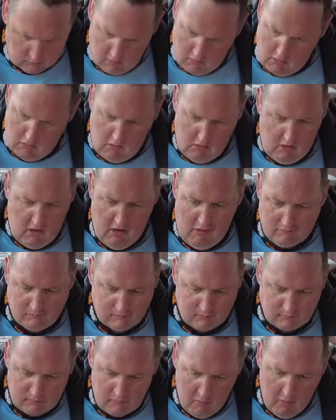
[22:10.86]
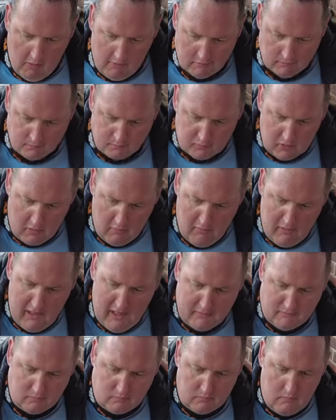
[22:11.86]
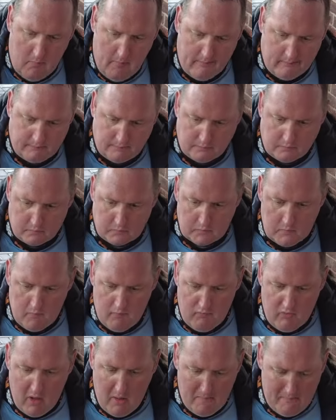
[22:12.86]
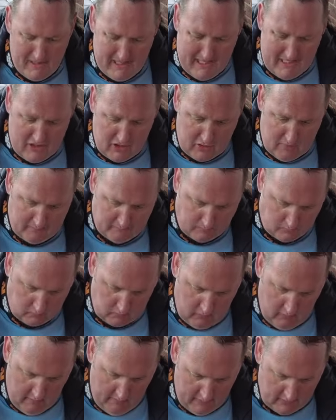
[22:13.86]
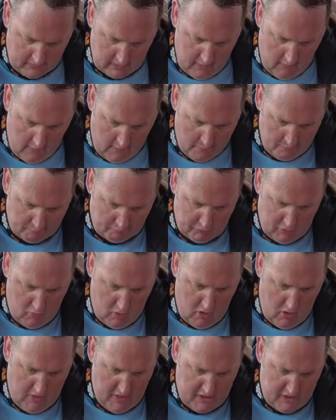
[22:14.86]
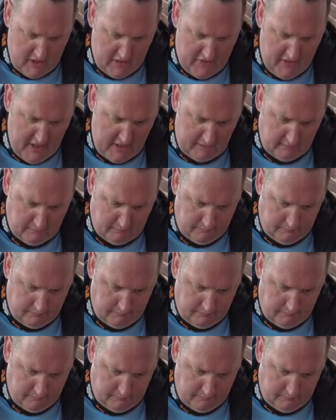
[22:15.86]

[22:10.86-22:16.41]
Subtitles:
Oh yeah. Right. These. Whoa, these are thick.